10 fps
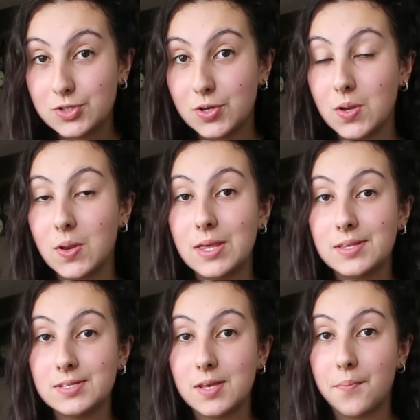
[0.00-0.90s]
so you need
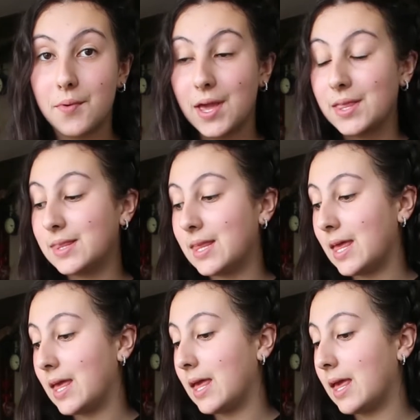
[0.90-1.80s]
to separate
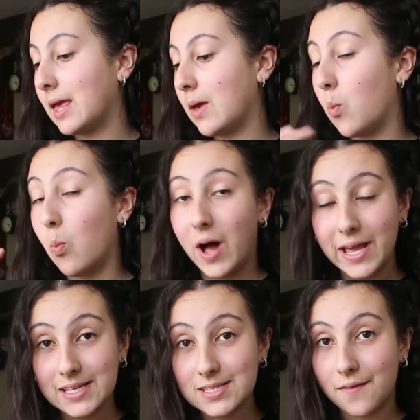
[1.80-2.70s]
the
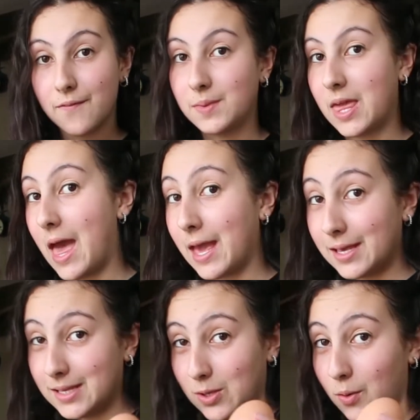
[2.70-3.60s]
whites from the
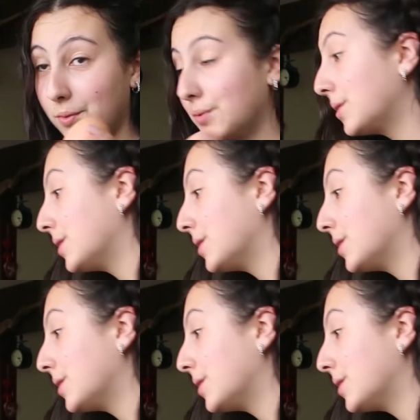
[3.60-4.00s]
egg yolk.